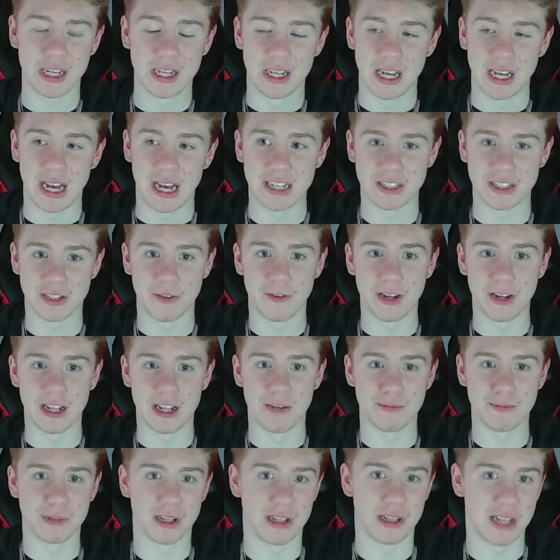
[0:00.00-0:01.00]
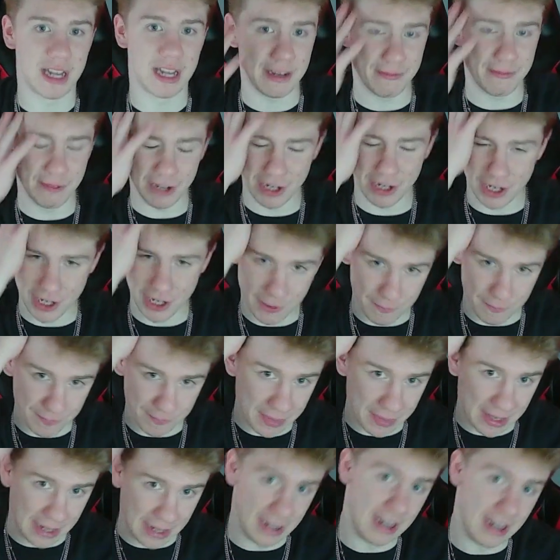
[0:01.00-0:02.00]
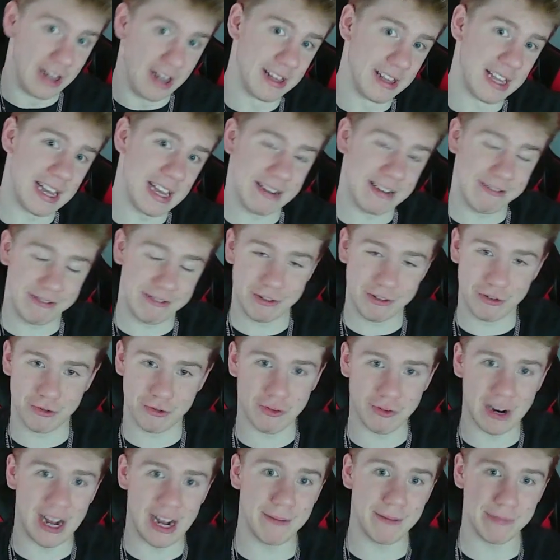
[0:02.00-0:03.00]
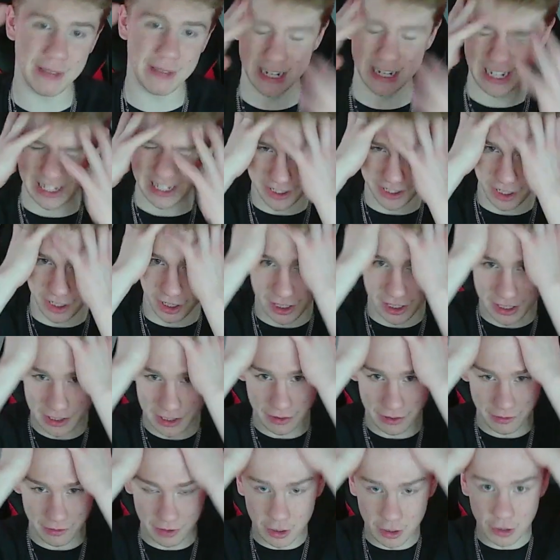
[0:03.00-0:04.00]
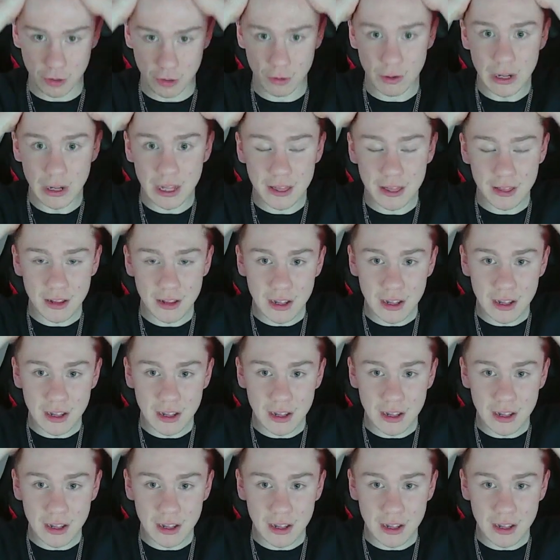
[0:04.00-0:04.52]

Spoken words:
has developed a lot, you know? All that crap that he's gone through with